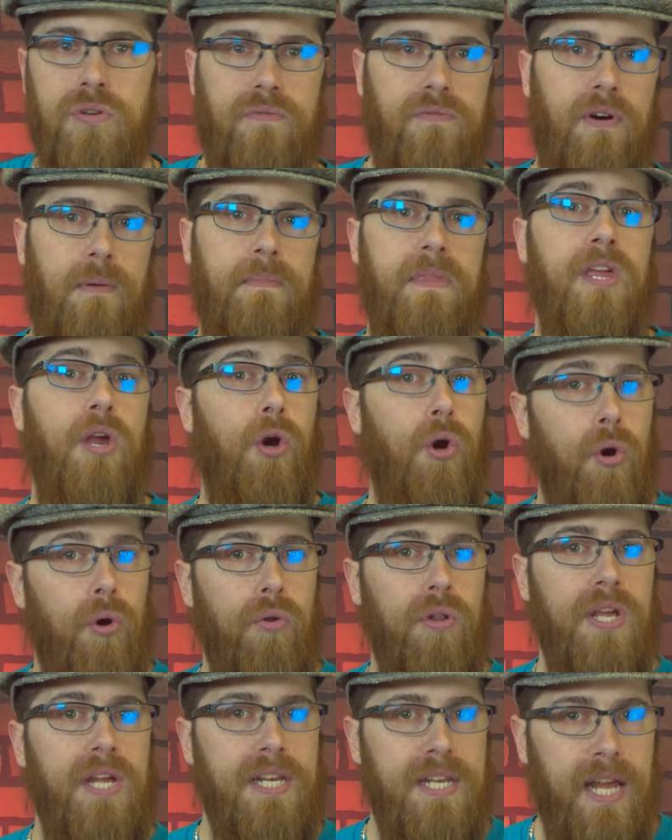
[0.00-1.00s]
from the
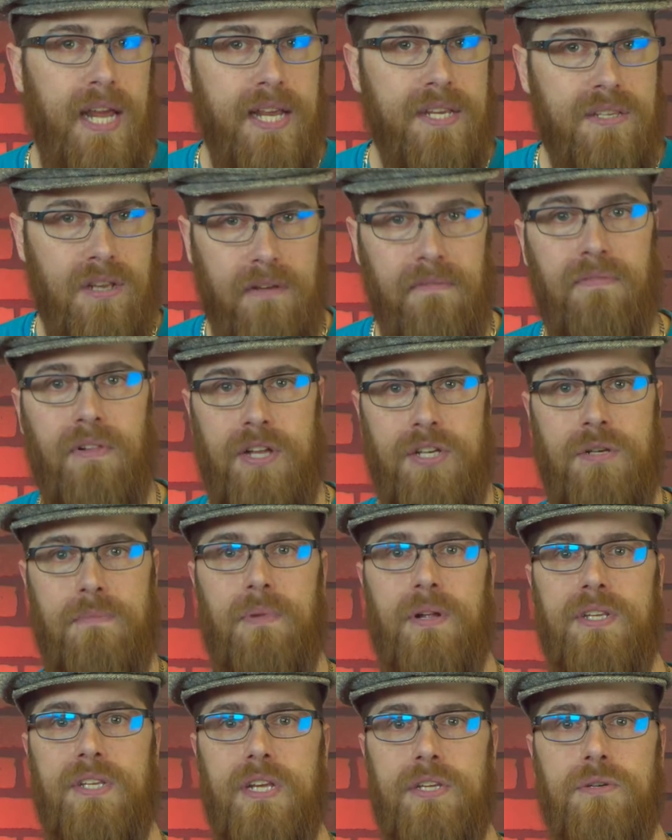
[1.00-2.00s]
early days of Flesh and
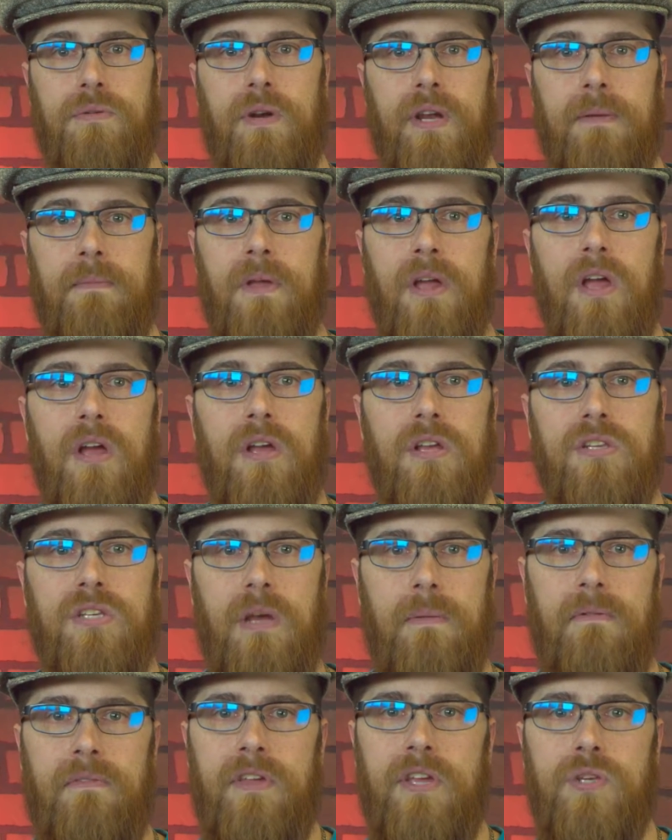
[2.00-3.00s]
Blood's history. Some
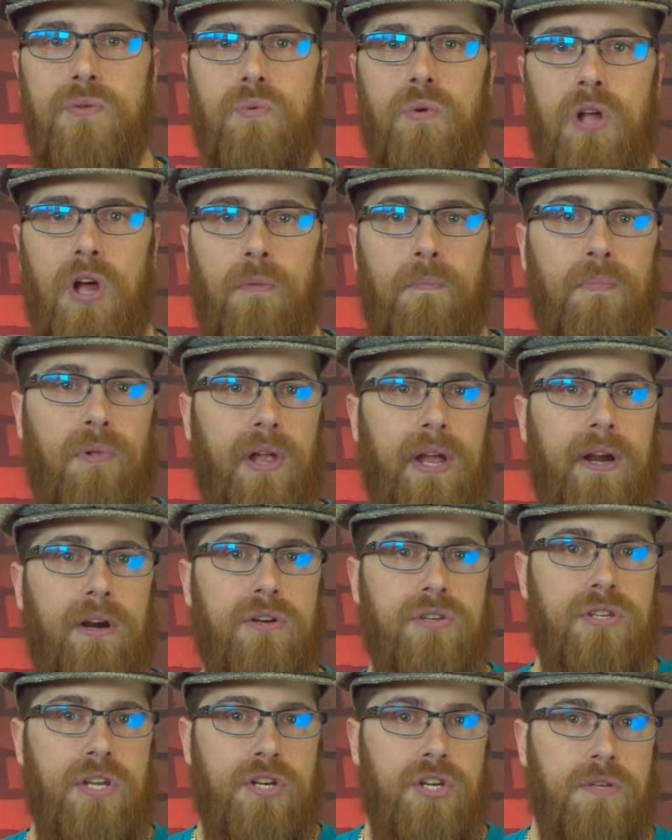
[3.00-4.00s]
of these will help
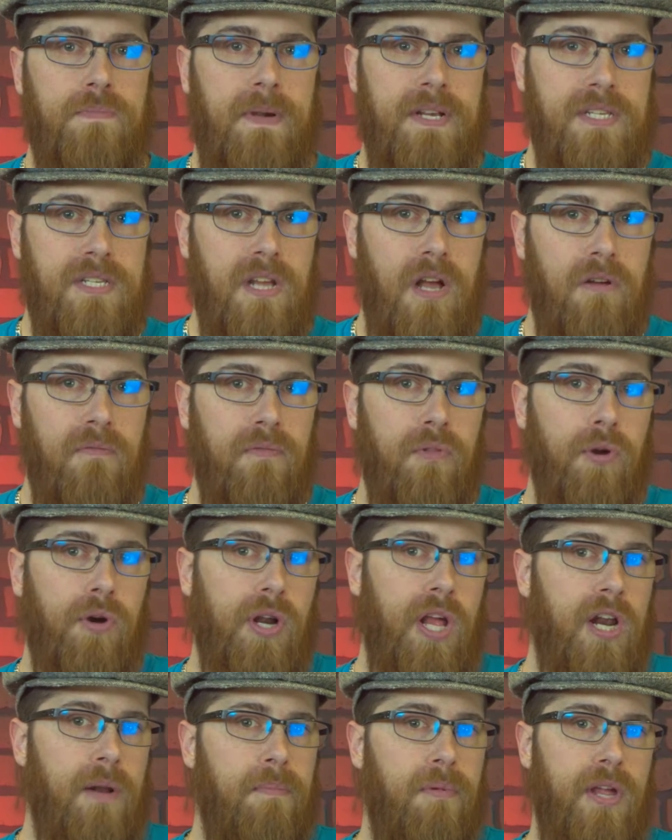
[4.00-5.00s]
players such as myself learn
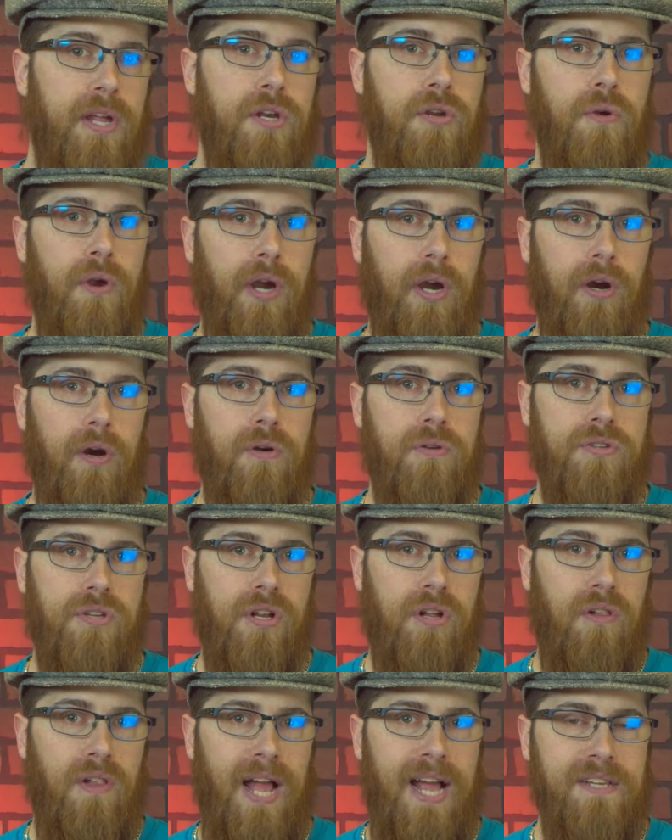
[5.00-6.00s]
how to play new heroes and
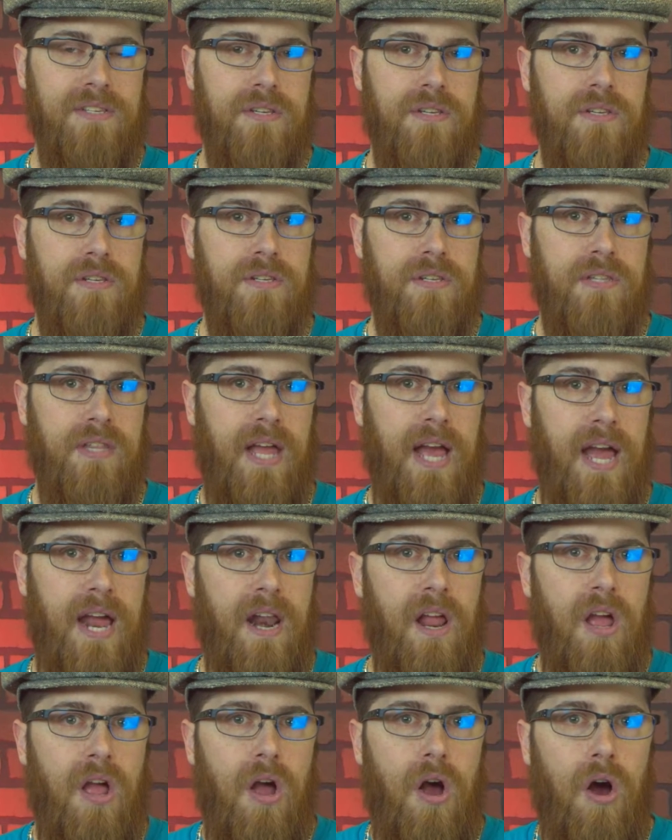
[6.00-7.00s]
classes that
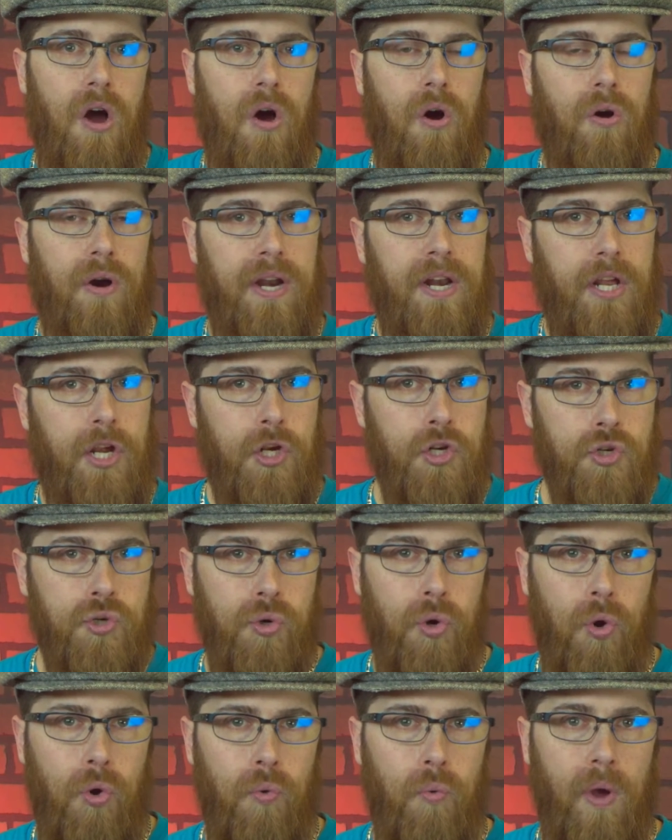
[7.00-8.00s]
are in a
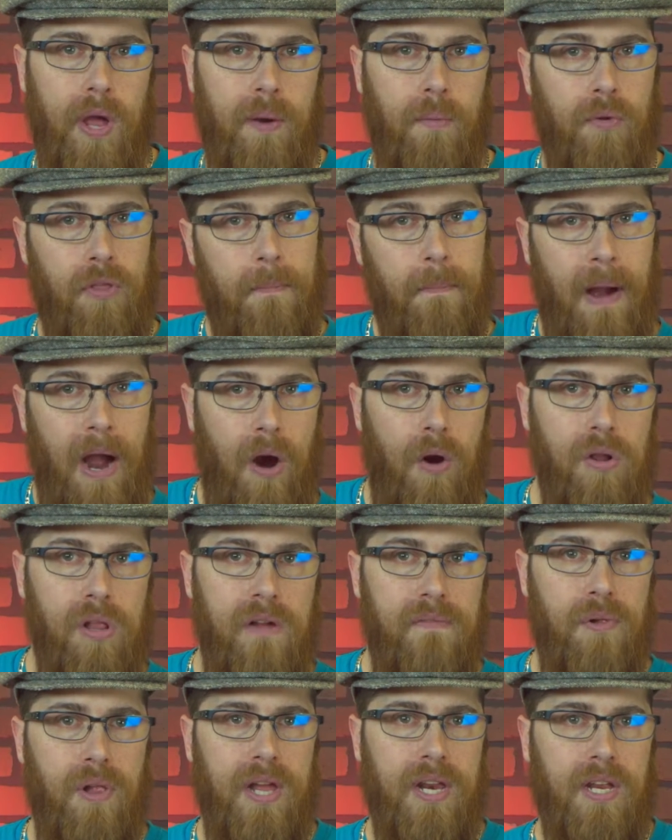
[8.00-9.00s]
controlled way where the power
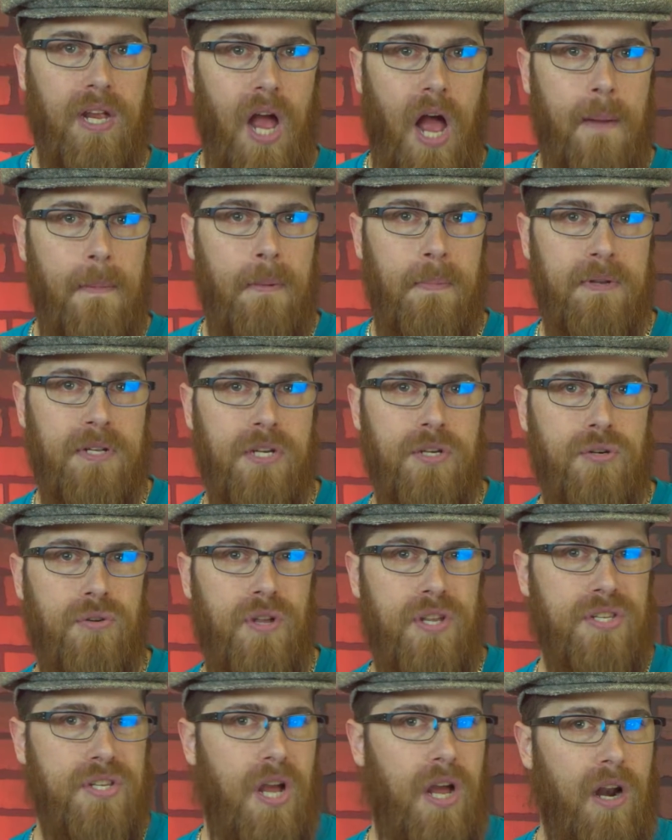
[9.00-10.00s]
level and combo potential
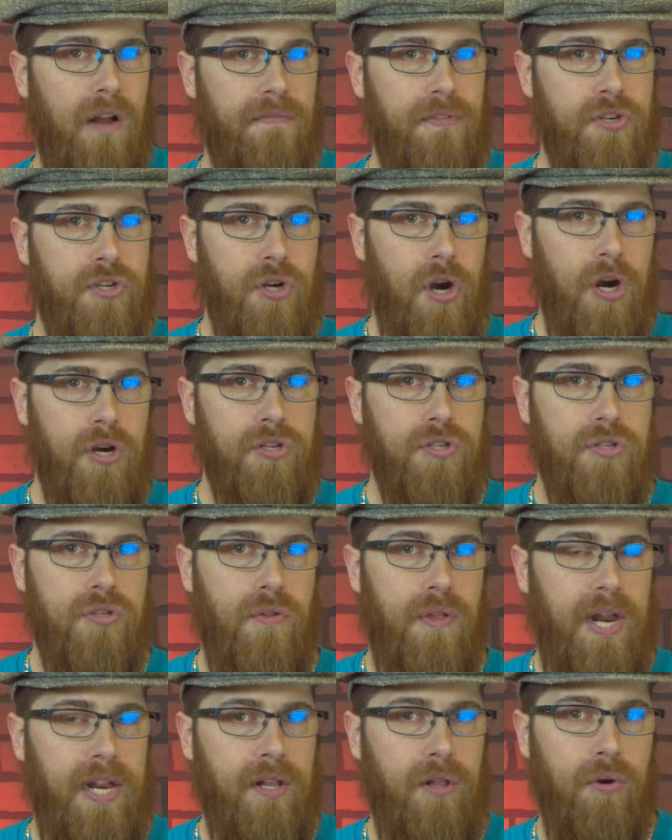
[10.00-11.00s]
is not off the charts, so
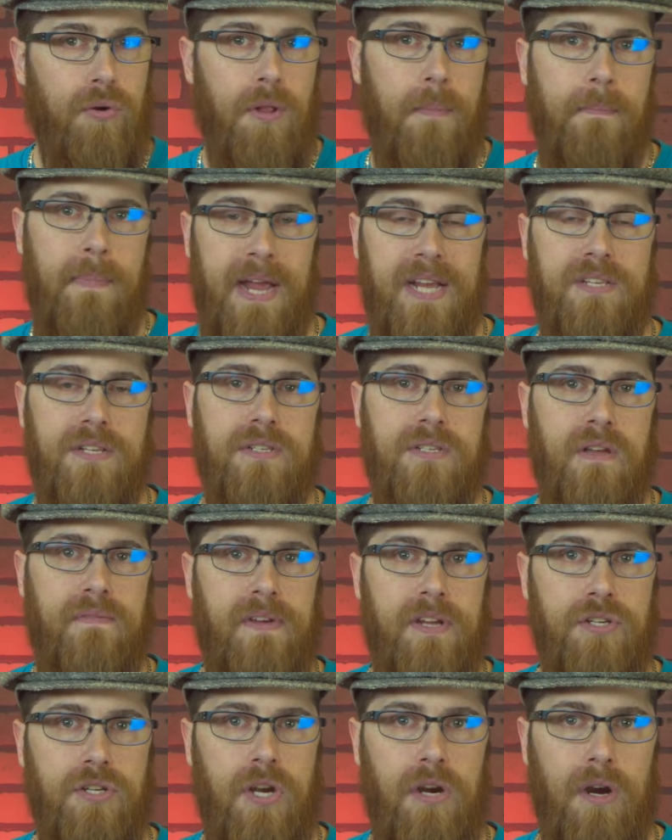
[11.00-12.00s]
that I can learn the basics of
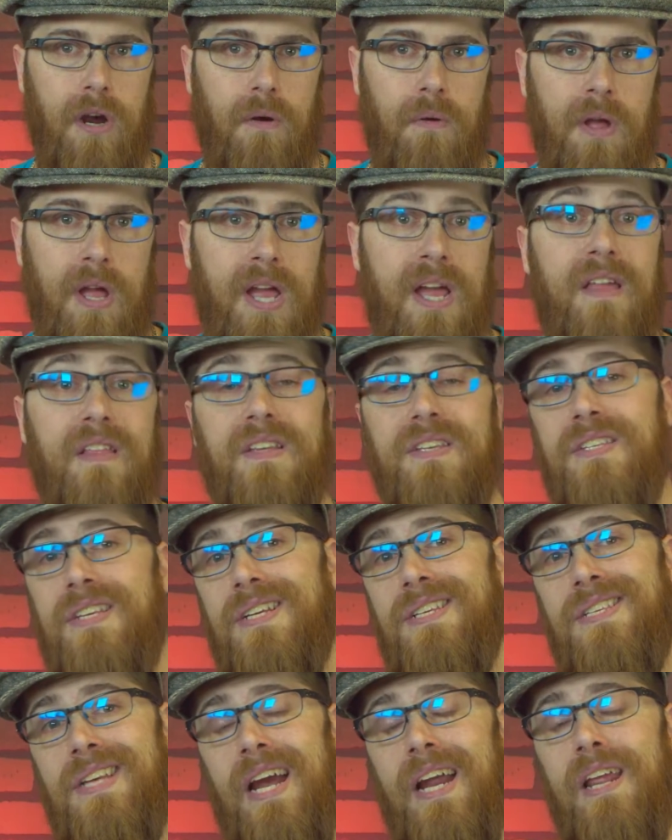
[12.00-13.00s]
each hero. This is
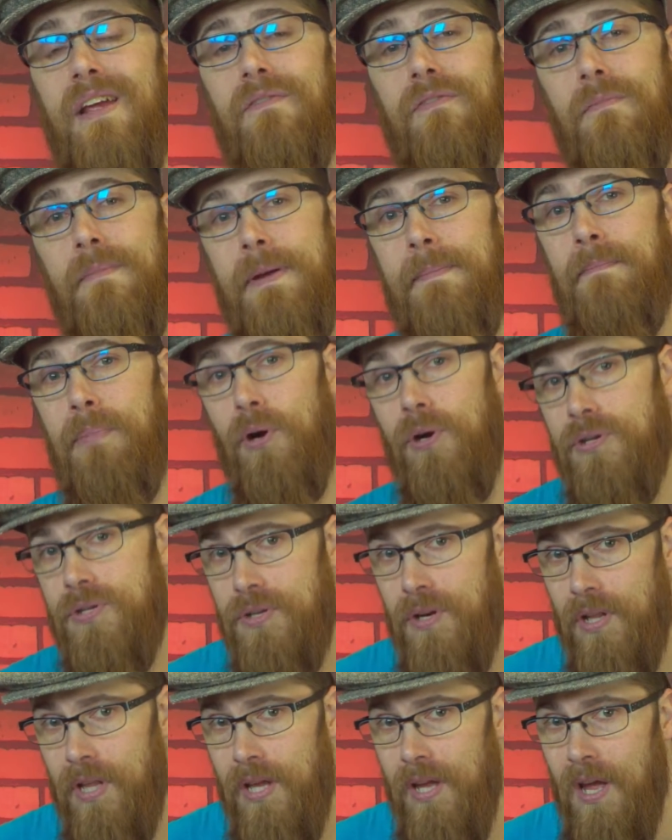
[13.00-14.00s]
exciting for me
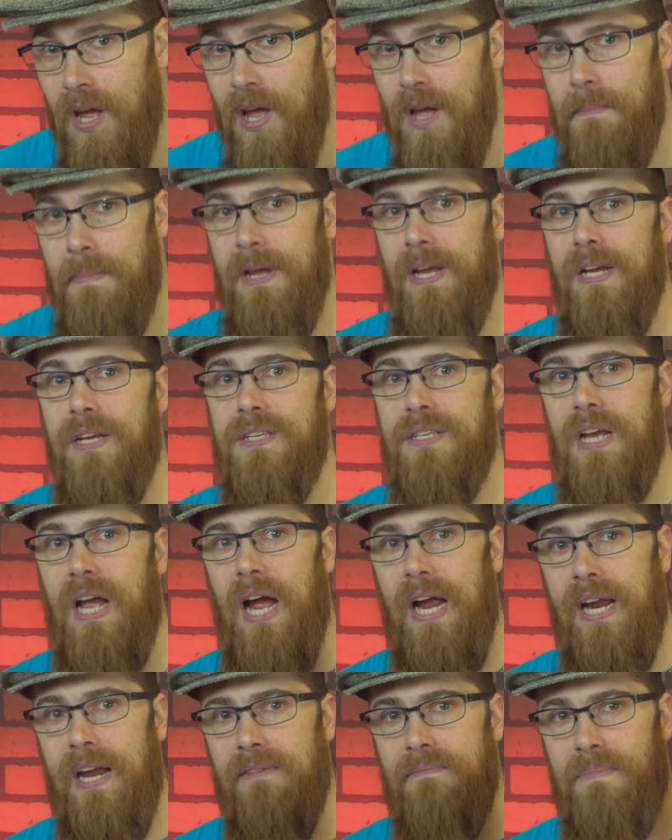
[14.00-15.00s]
personally because
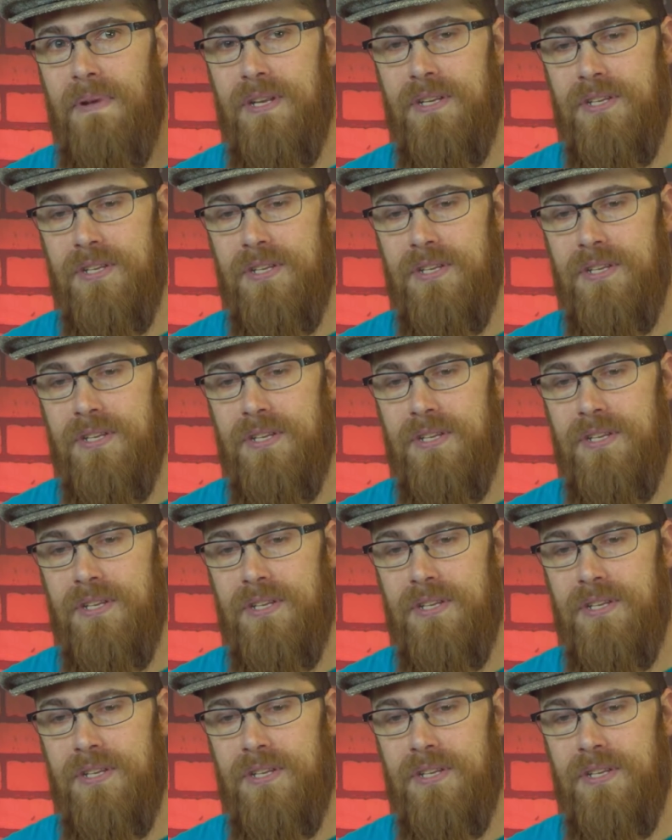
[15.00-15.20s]
I have been